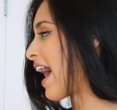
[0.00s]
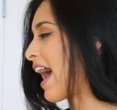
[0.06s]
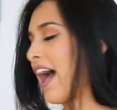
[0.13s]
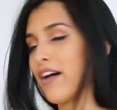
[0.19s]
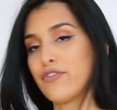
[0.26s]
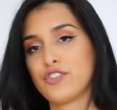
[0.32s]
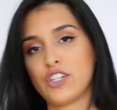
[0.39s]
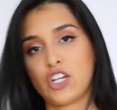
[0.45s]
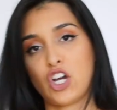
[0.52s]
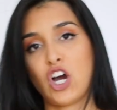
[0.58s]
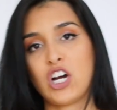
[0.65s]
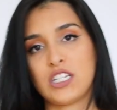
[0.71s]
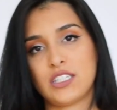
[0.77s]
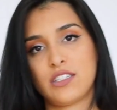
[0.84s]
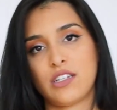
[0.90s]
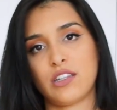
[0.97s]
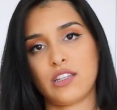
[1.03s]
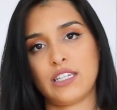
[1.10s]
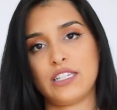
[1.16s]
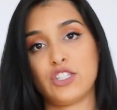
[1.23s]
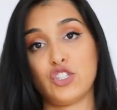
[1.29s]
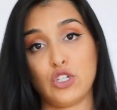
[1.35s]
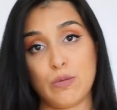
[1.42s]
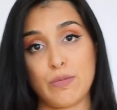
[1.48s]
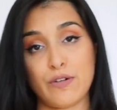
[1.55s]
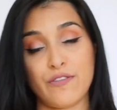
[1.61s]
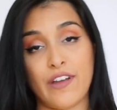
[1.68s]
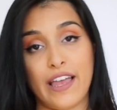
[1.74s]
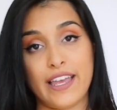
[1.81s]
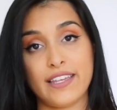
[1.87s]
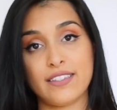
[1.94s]
have to constantly
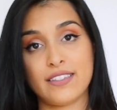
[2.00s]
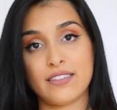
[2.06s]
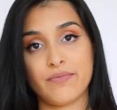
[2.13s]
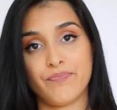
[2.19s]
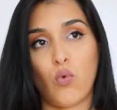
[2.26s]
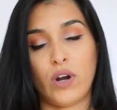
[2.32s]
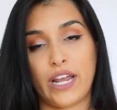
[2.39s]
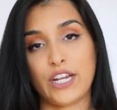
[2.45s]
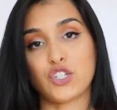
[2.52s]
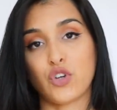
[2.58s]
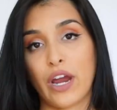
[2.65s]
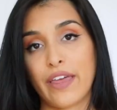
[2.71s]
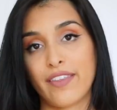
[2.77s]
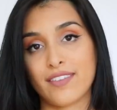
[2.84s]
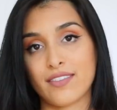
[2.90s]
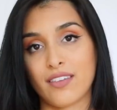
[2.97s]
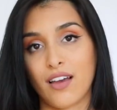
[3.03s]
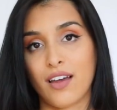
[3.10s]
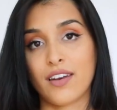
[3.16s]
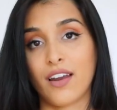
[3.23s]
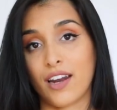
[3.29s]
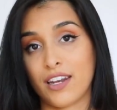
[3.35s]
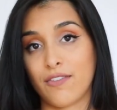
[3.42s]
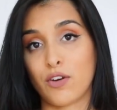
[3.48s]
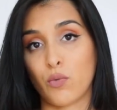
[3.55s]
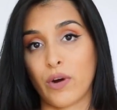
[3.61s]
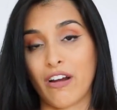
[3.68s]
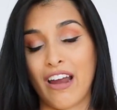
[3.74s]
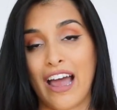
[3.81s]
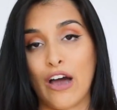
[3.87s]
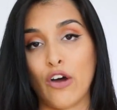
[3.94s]
supervise when I try this on, not even
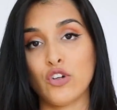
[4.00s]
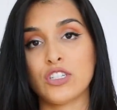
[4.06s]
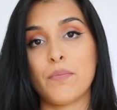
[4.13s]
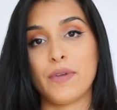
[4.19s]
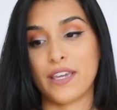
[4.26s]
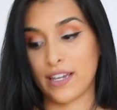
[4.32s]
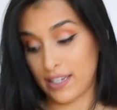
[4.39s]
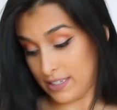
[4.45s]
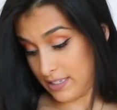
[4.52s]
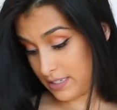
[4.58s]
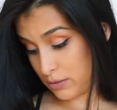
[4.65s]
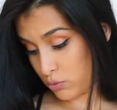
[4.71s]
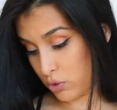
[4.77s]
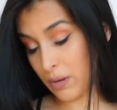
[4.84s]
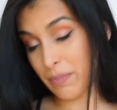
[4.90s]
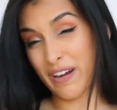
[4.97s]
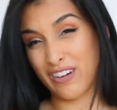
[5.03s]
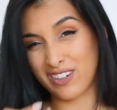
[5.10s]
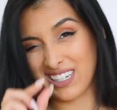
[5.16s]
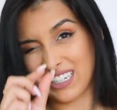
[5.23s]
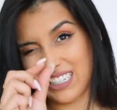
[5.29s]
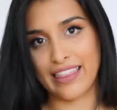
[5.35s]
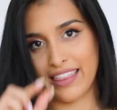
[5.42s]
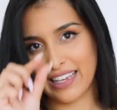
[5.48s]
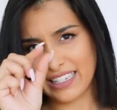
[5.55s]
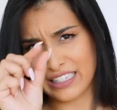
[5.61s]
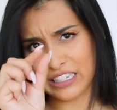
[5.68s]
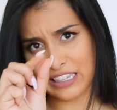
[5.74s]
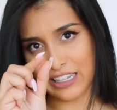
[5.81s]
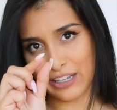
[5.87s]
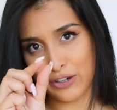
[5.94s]
wear out, because we're about
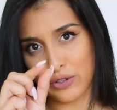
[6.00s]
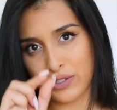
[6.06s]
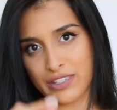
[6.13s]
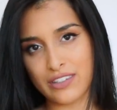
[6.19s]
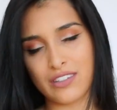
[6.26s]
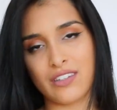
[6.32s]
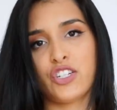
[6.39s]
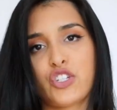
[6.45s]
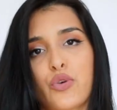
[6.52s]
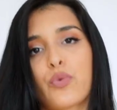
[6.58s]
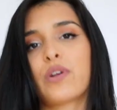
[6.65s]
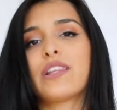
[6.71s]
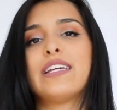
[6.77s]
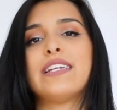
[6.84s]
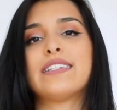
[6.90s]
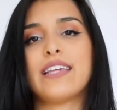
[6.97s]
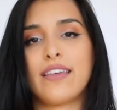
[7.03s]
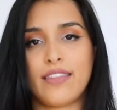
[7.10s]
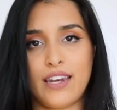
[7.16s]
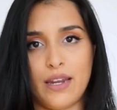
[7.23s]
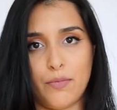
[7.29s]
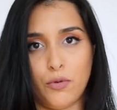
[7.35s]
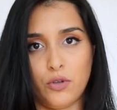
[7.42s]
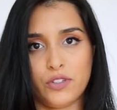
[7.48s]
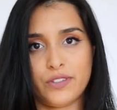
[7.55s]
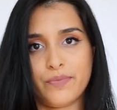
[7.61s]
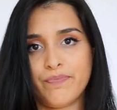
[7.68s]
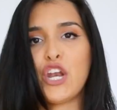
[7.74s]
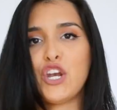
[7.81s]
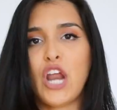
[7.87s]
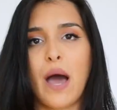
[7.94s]
this close to releasing the
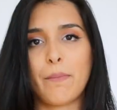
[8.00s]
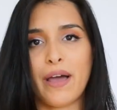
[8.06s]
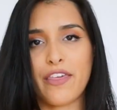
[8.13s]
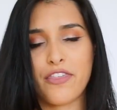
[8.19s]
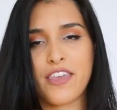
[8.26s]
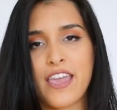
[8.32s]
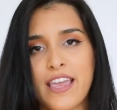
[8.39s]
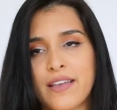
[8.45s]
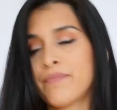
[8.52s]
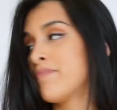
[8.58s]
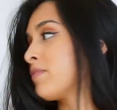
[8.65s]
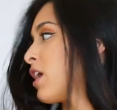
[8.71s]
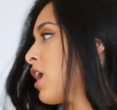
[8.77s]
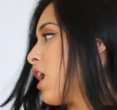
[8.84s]
nipples. Not my thing.